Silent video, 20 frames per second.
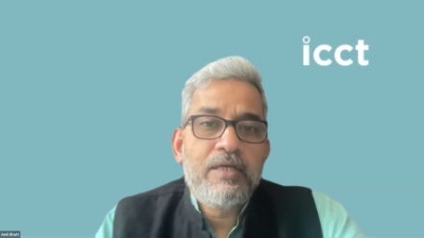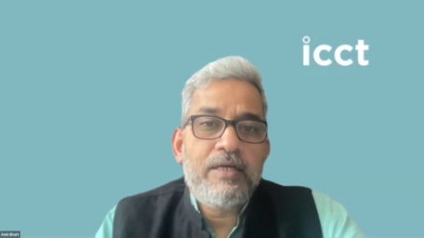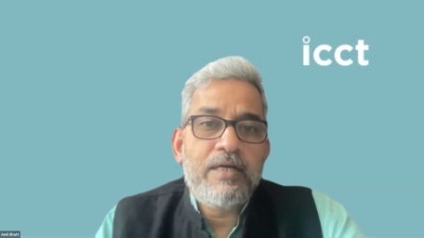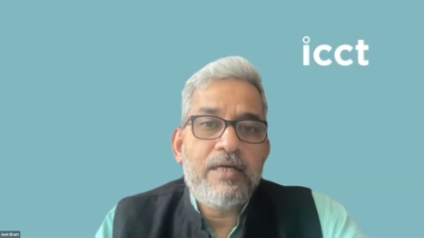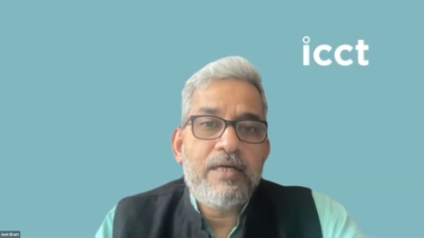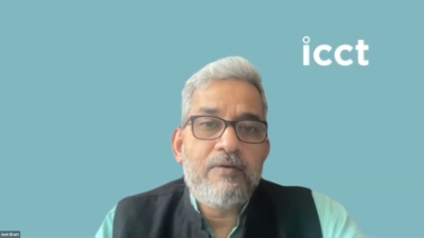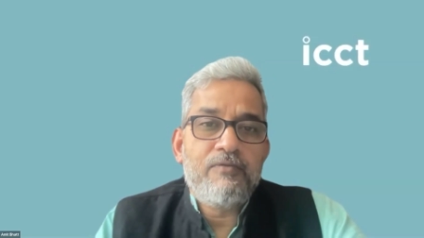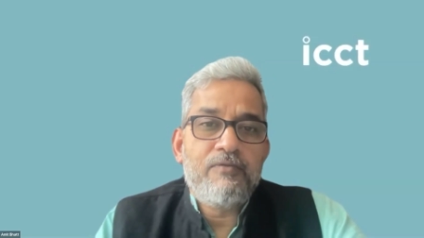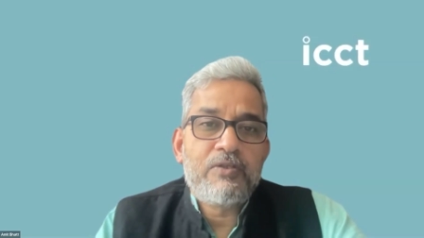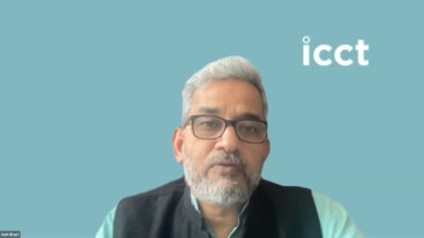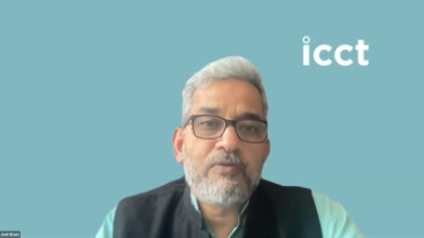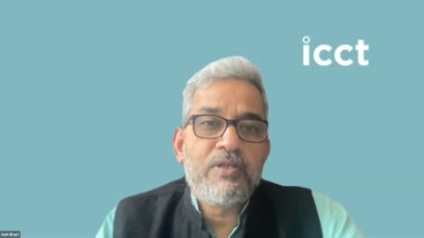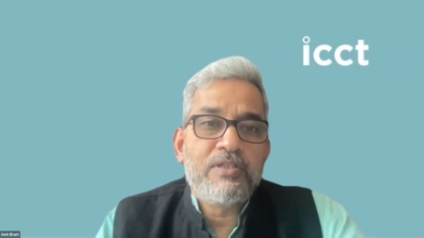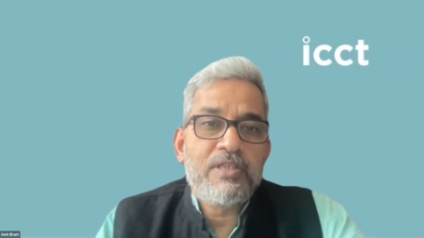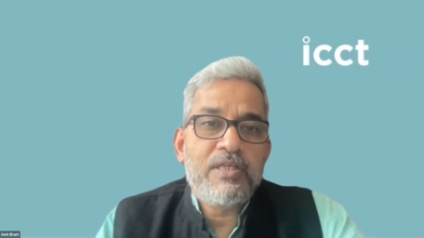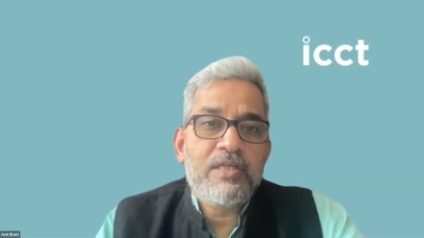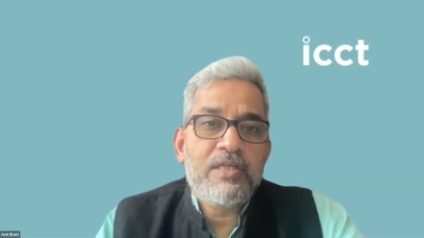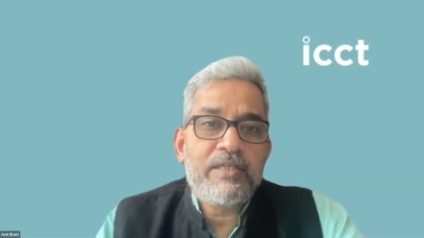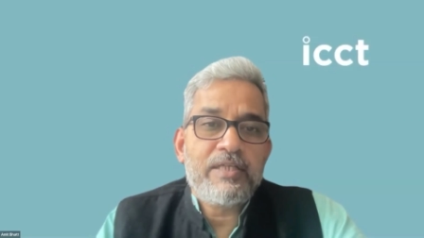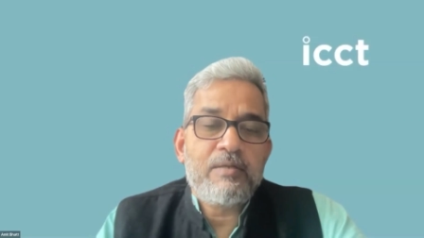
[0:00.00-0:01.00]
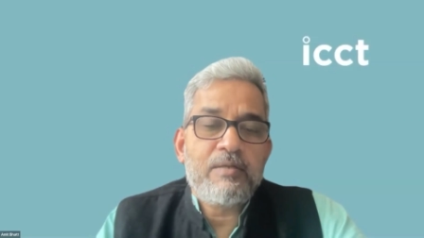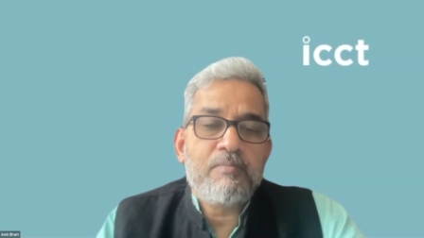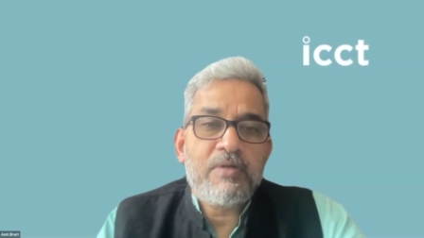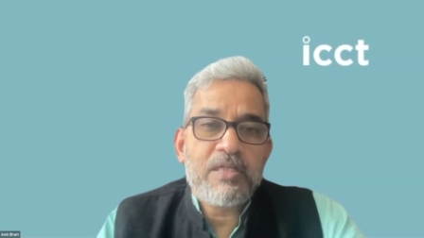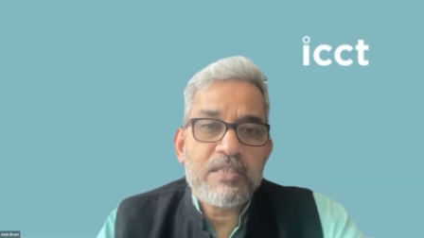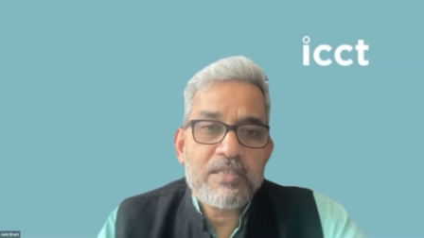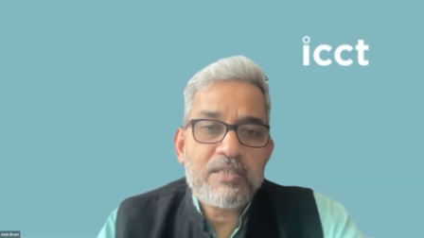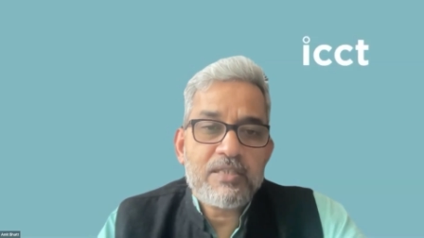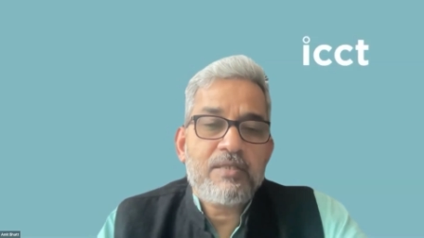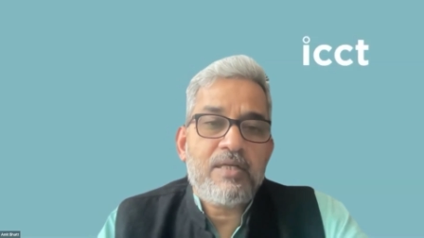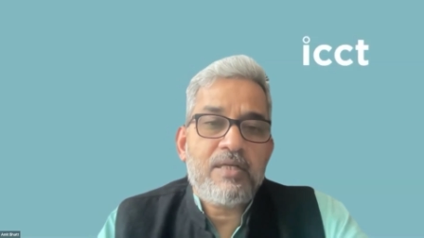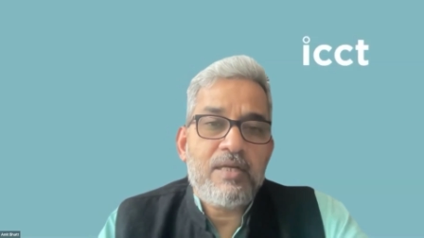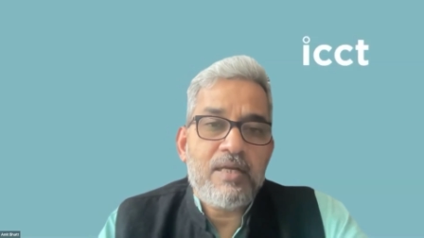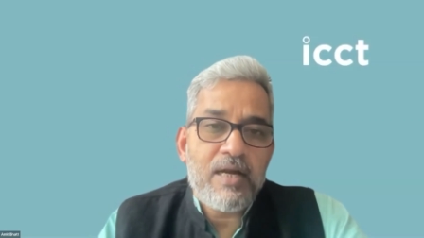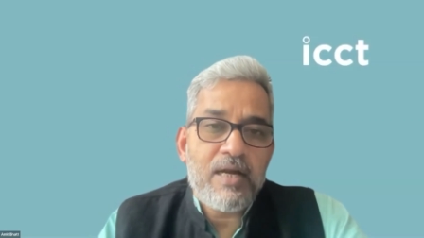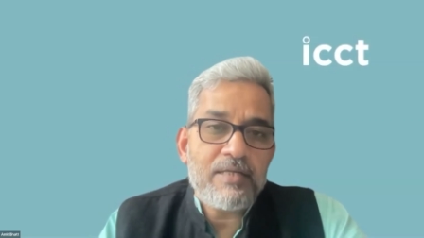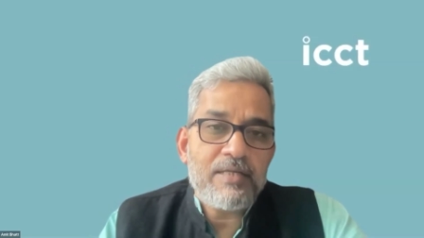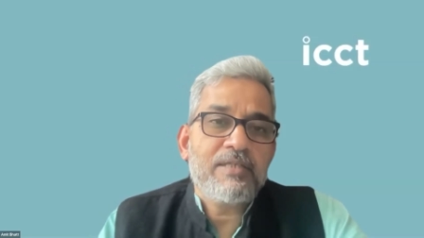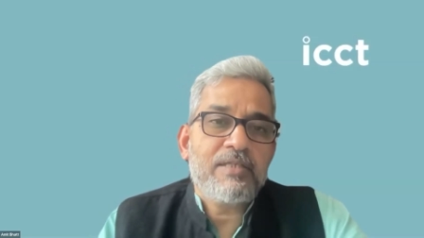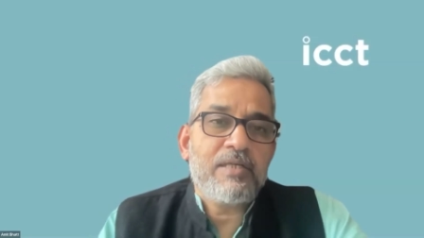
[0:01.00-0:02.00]
which will result in a much
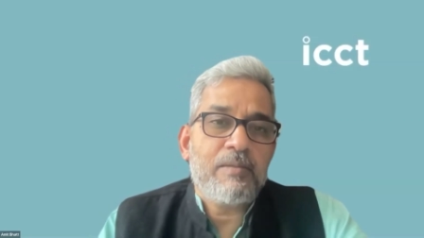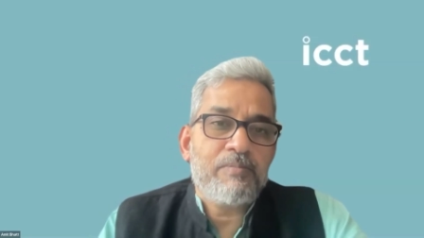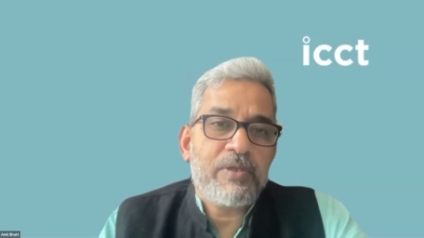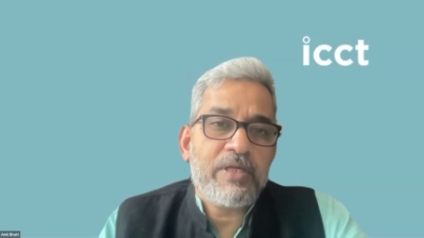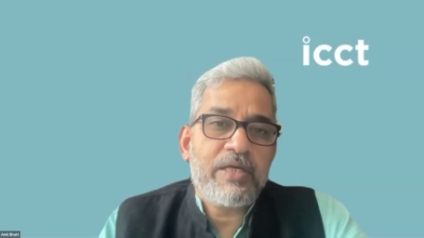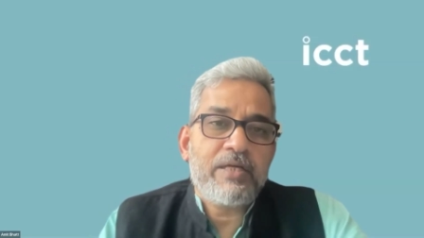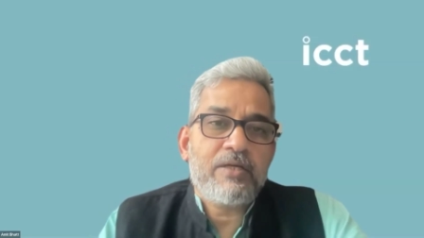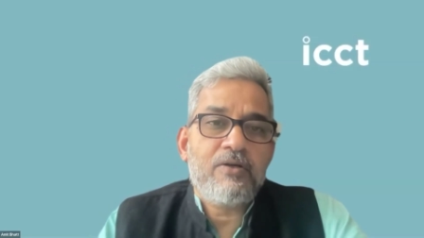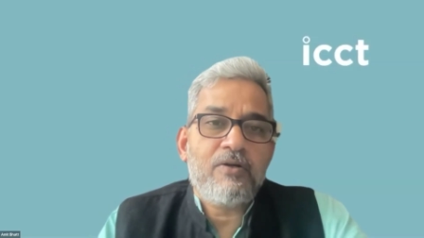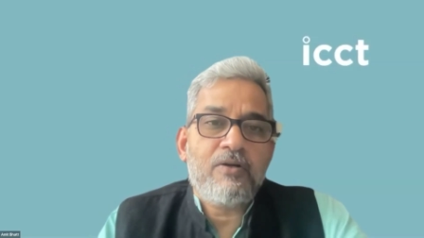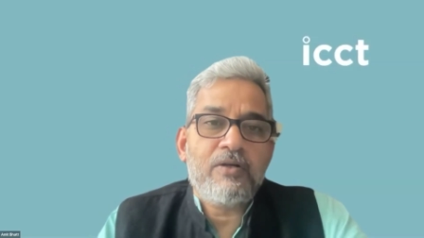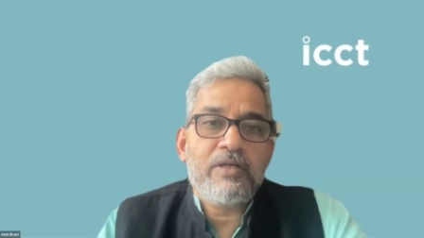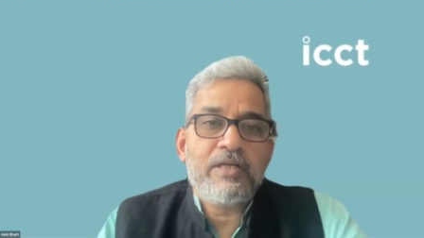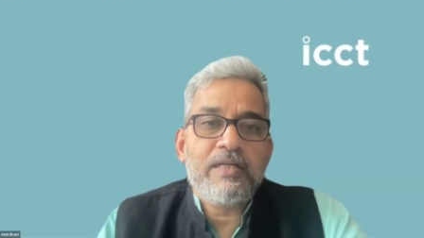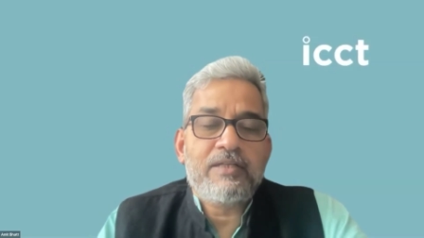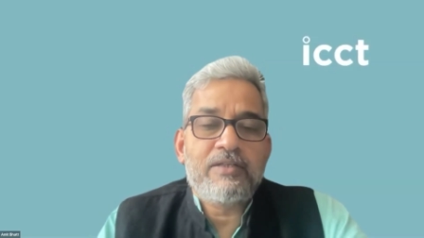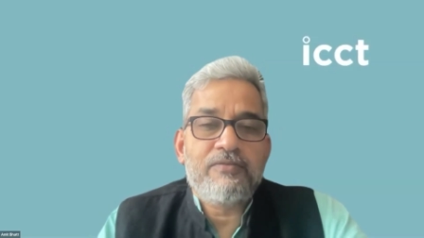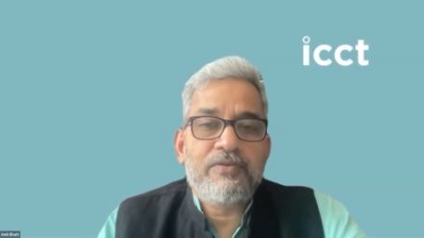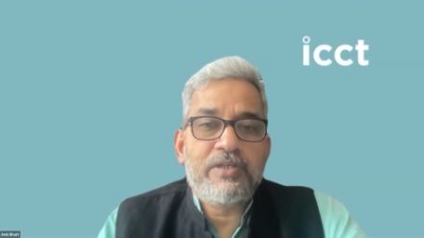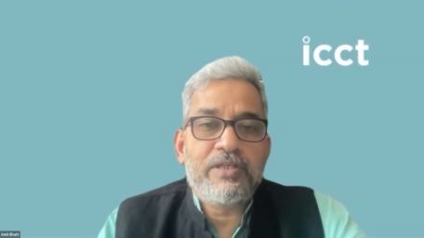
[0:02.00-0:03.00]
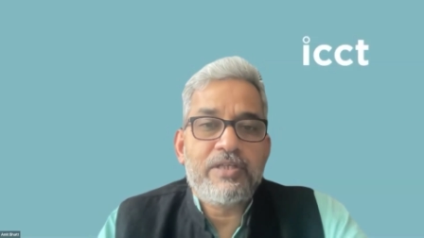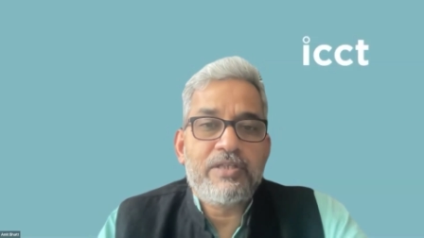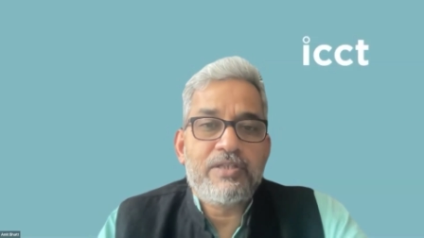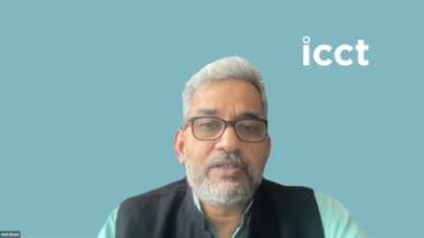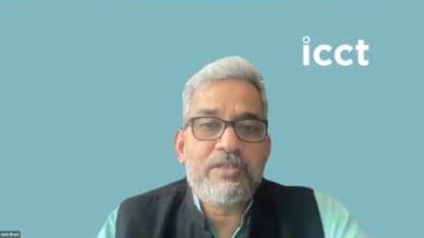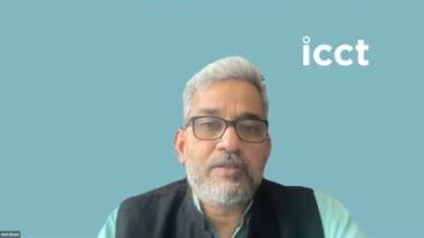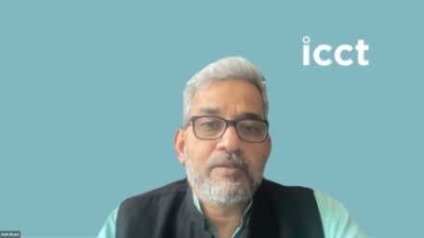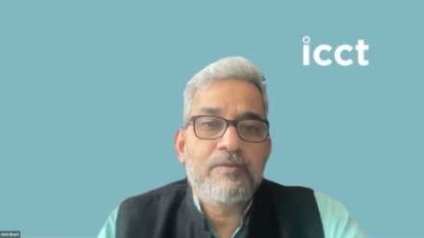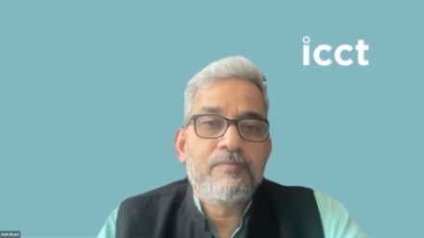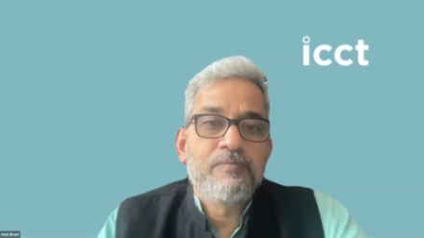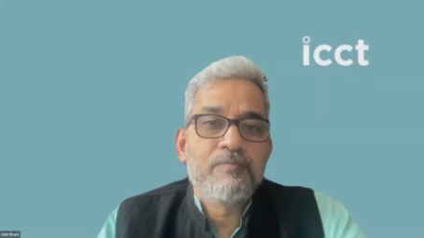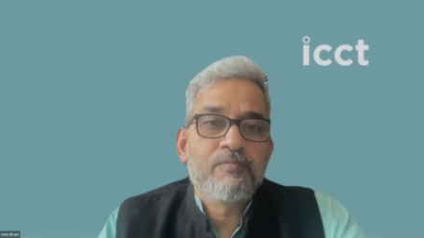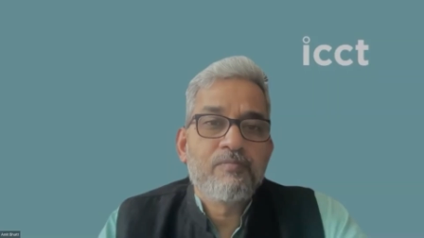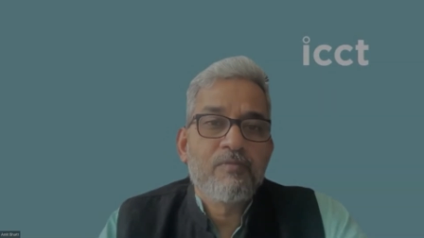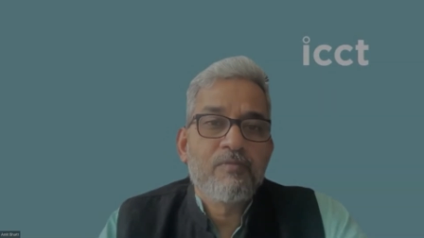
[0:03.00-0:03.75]
larger uptake on electrification